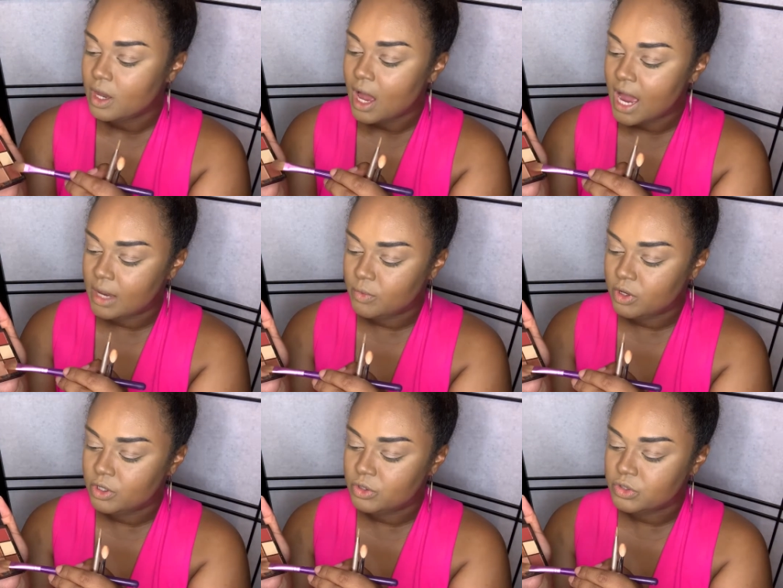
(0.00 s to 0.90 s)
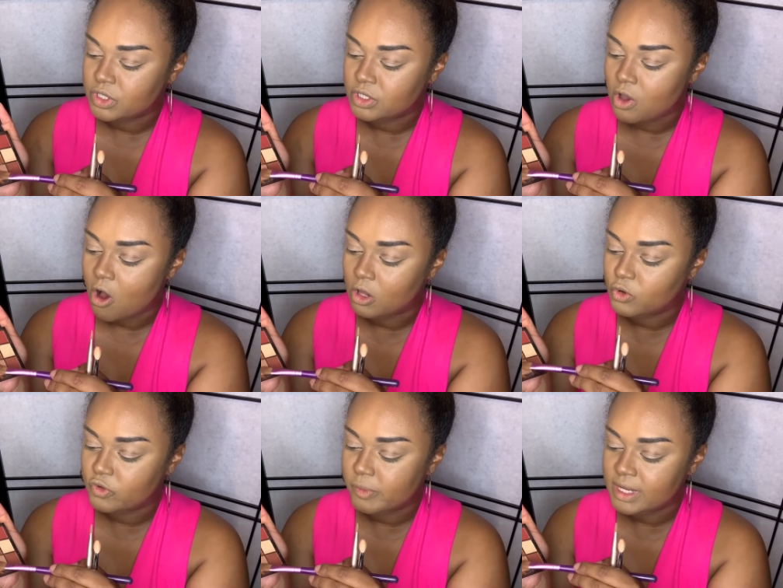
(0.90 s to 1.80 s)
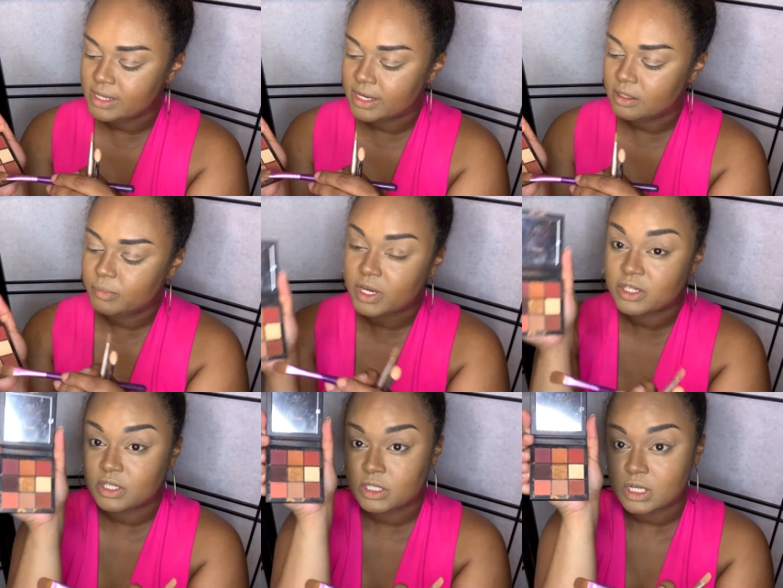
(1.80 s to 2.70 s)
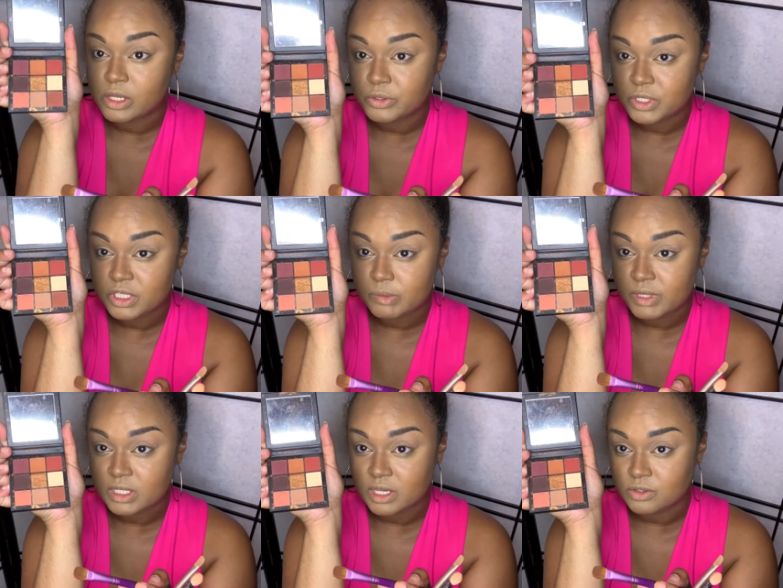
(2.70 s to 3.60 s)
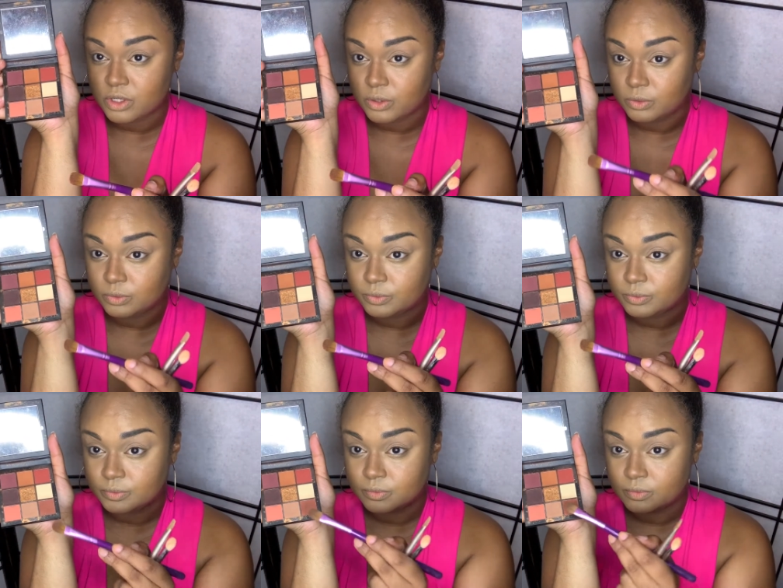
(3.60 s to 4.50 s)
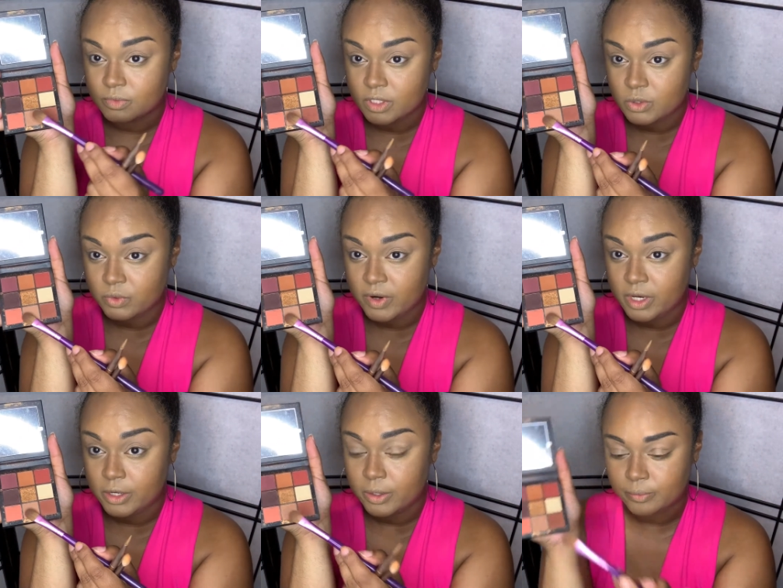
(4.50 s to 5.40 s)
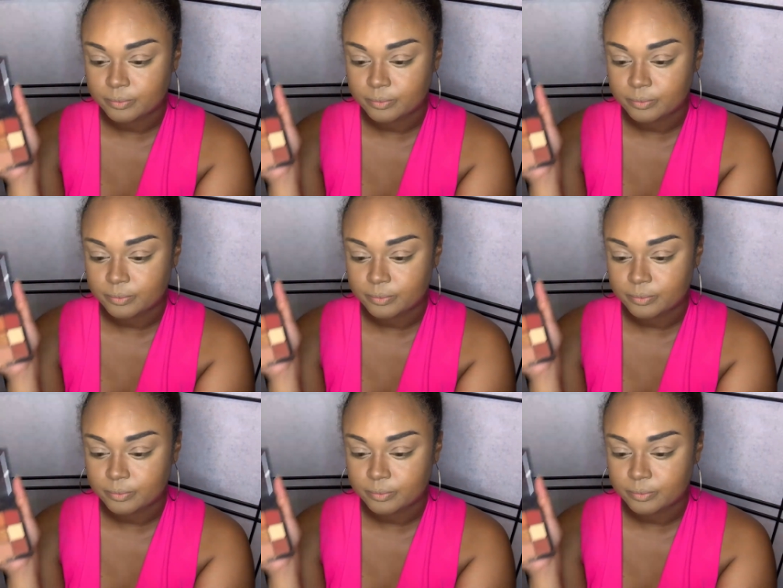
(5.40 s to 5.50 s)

I'm going to use this all over my lid because it's closest to my skin tone, this one right here,